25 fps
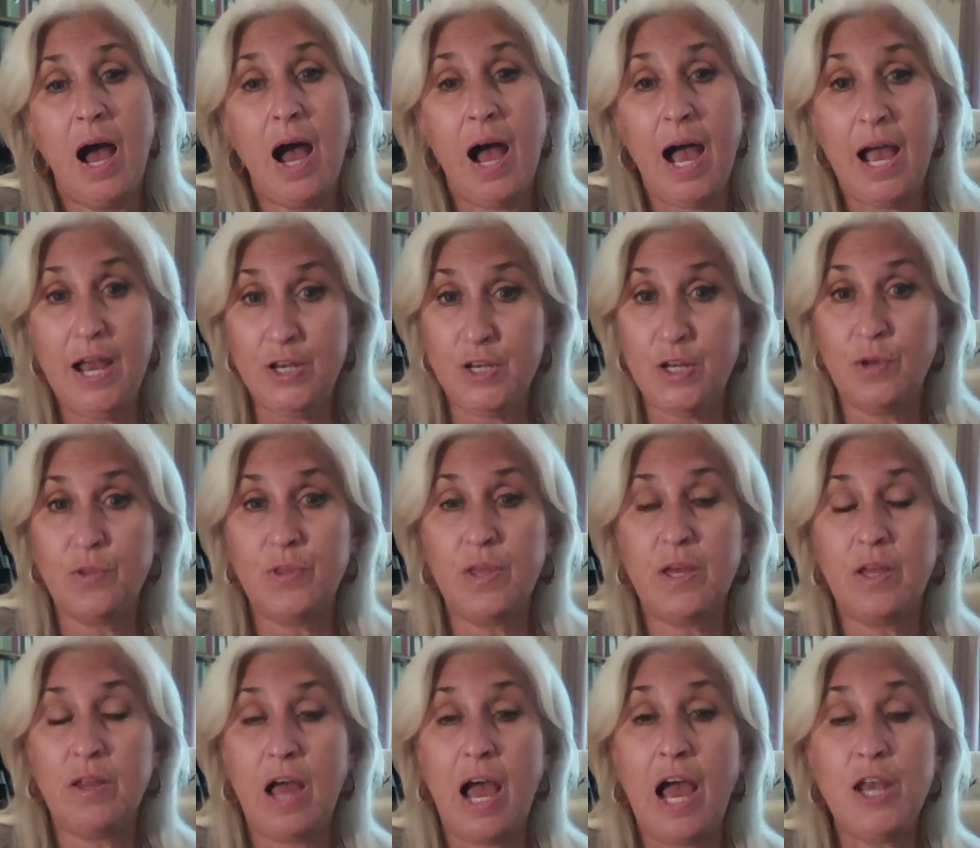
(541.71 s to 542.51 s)
I
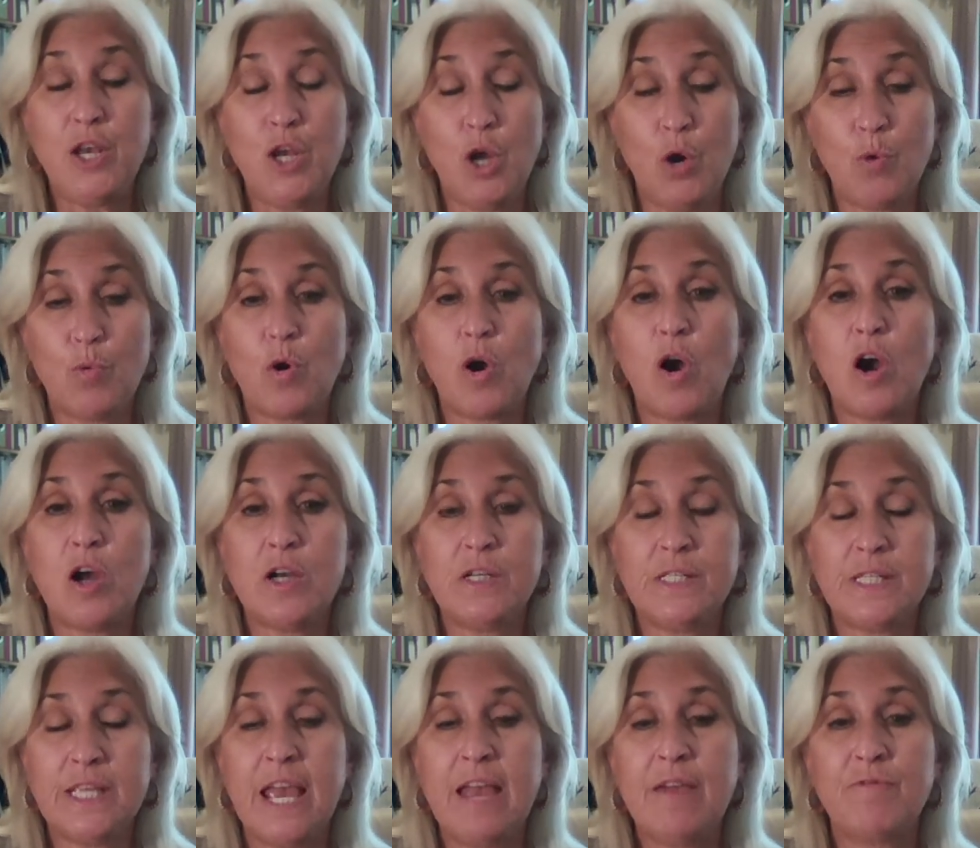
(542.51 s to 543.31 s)
know where
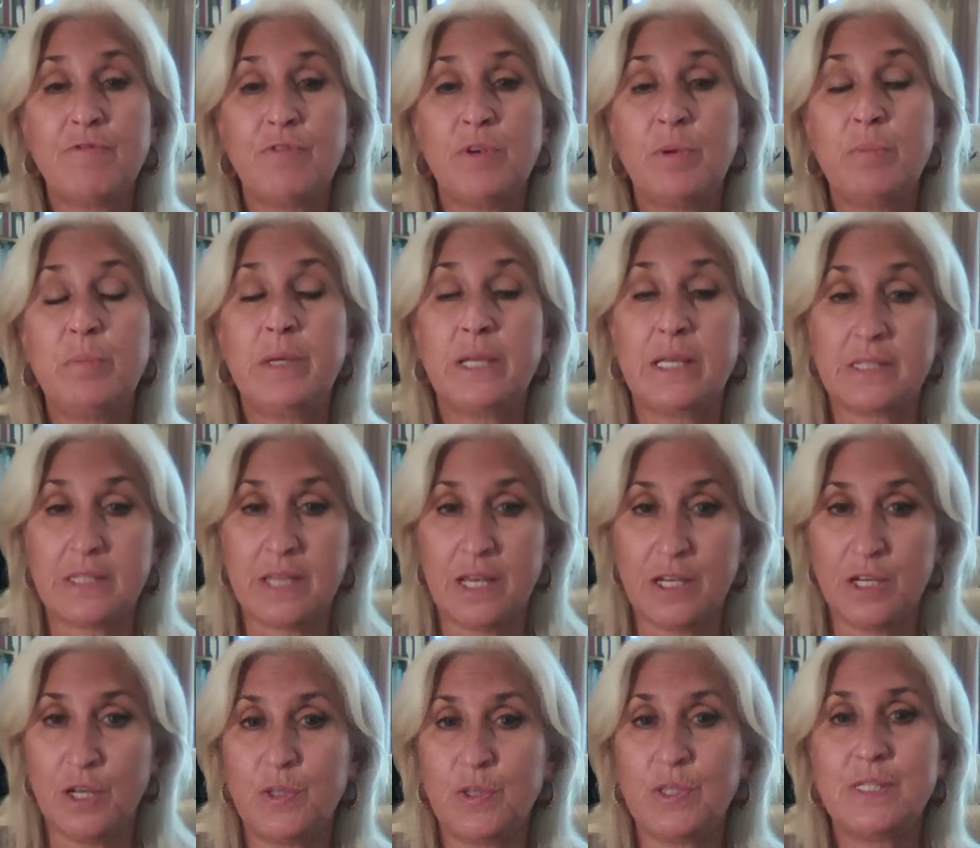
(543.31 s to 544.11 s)
ours came from because
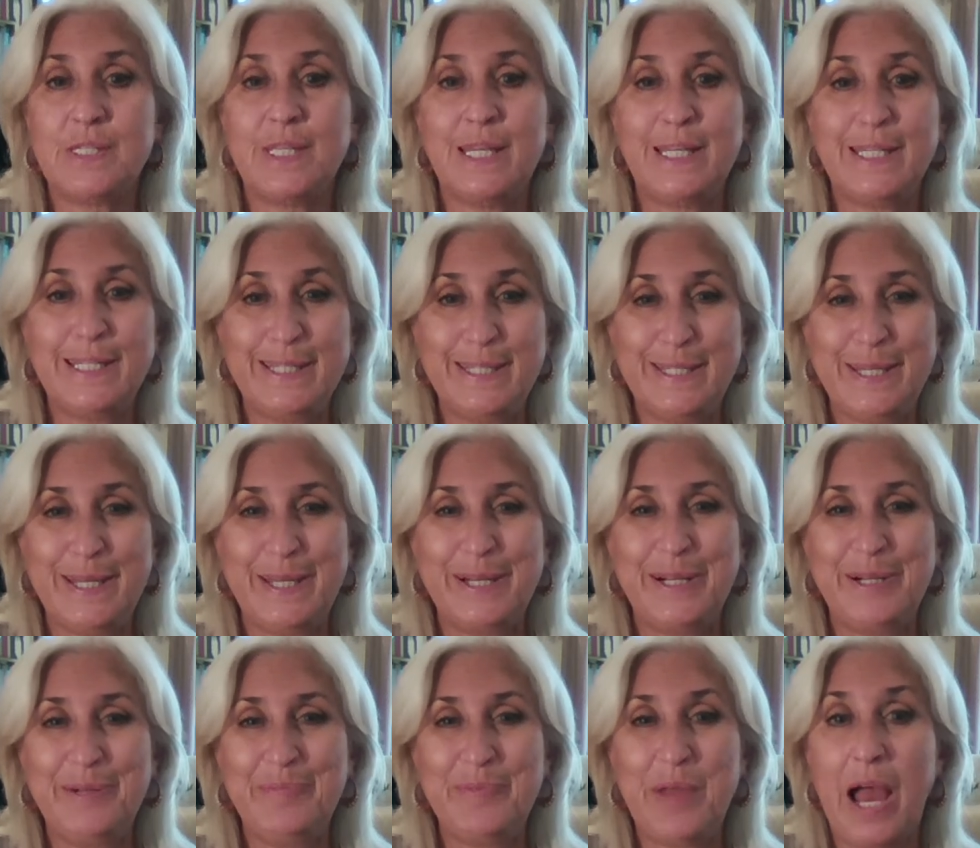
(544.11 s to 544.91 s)
I seed to
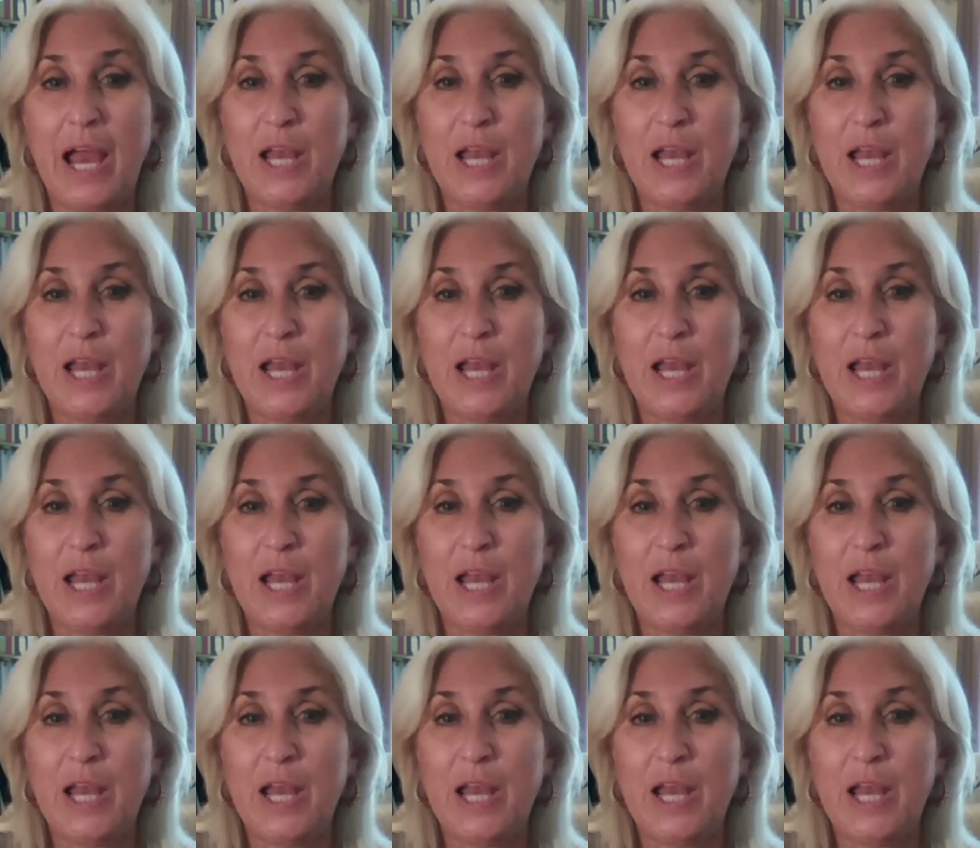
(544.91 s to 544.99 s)
seal.